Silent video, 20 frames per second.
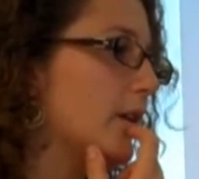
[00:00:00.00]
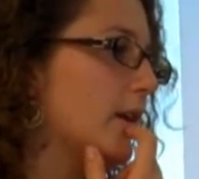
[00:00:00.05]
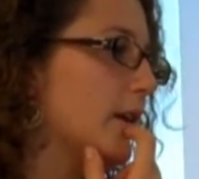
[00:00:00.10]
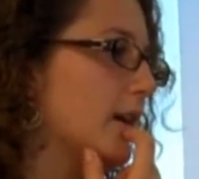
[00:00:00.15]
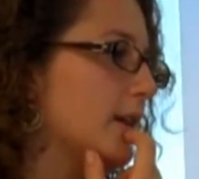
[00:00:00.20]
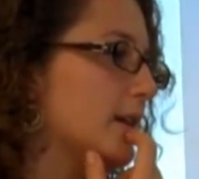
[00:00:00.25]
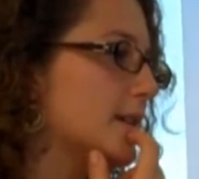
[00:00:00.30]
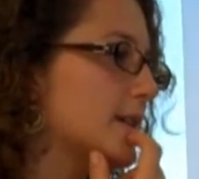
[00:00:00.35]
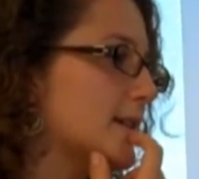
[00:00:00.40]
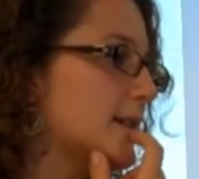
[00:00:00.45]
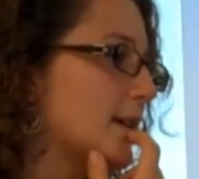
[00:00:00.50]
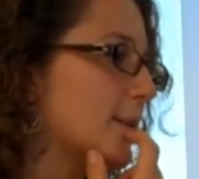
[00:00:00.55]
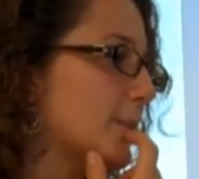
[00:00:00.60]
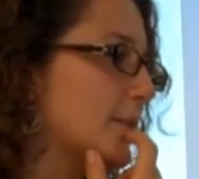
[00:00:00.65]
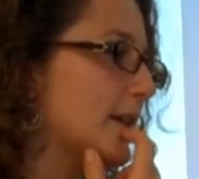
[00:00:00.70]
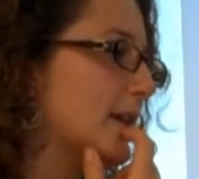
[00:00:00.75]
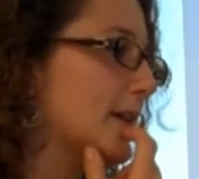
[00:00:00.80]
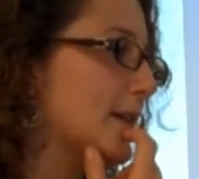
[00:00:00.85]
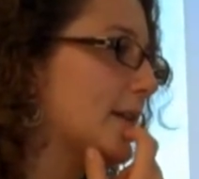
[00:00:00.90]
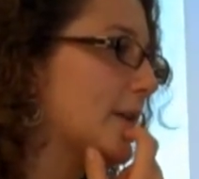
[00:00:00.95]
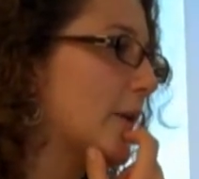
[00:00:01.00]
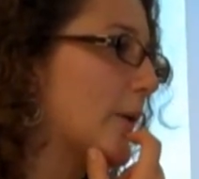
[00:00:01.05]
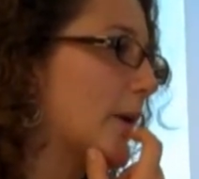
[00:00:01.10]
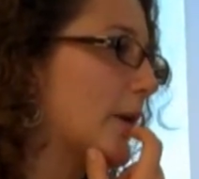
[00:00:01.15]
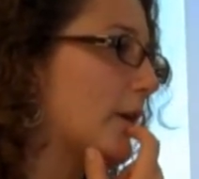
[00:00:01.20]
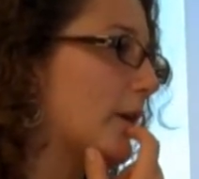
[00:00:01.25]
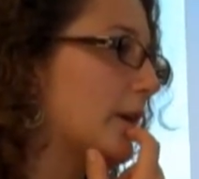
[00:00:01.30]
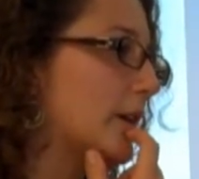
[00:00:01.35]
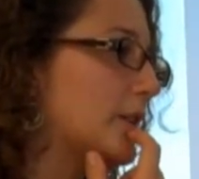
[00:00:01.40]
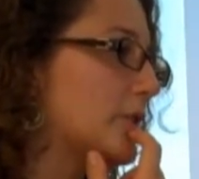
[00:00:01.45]
is something going
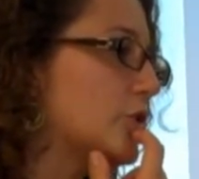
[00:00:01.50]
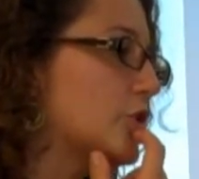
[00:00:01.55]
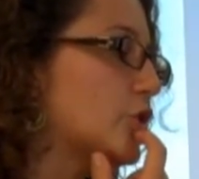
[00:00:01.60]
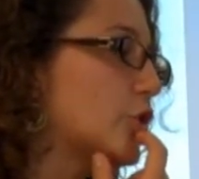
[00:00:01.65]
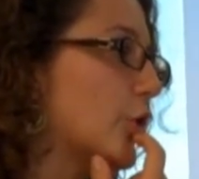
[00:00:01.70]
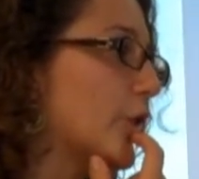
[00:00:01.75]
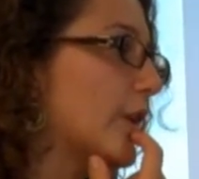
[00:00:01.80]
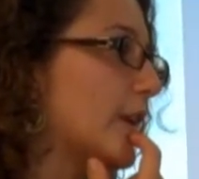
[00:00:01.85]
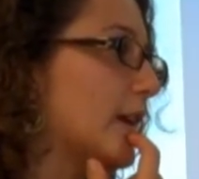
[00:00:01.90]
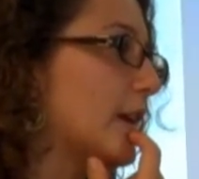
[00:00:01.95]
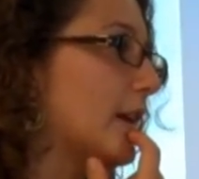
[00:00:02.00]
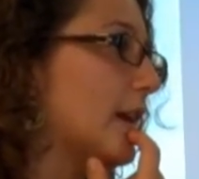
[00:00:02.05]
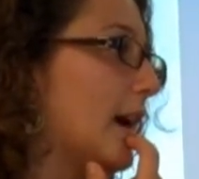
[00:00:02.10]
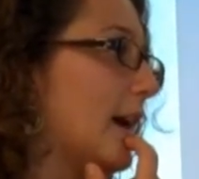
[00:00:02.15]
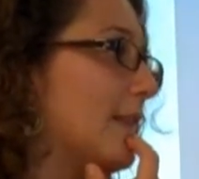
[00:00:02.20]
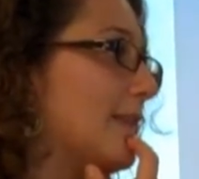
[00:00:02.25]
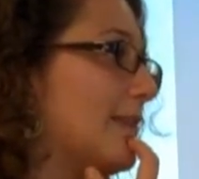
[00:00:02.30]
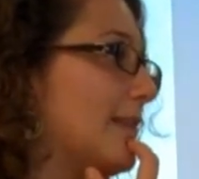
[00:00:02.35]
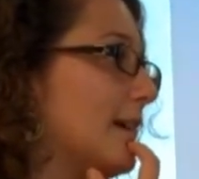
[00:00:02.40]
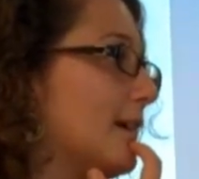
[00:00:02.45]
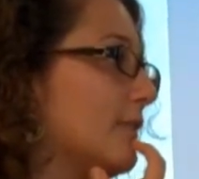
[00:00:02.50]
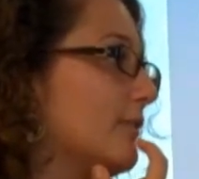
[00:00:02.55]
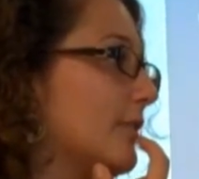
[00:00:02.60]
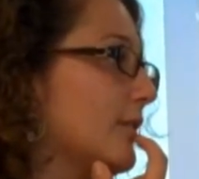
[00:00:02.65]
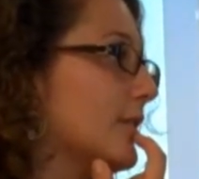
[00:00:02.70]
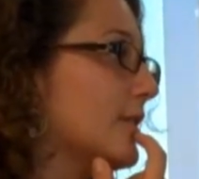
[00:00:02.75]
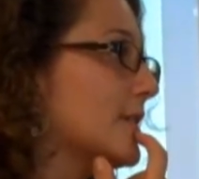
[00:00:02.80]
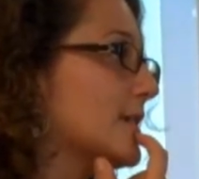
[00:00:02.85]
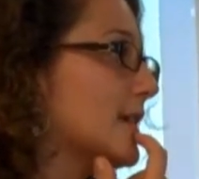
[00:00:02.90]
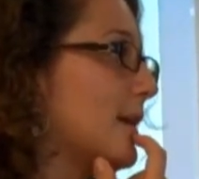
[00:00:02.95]
on in Jordan, I think for
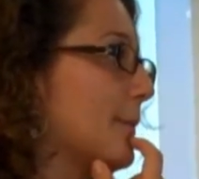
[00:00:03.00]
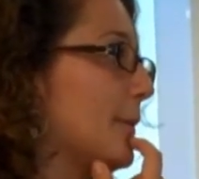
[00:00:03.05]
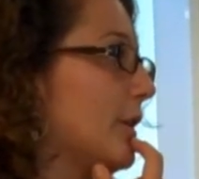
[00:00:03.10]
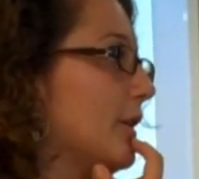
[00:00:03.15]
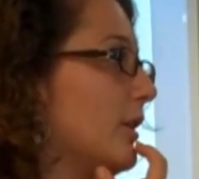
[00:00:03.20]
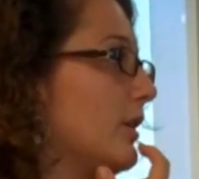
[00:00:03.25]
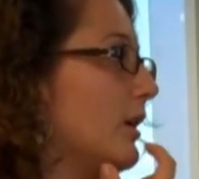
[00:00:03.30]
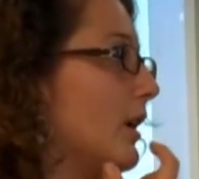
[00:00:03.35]
the summer.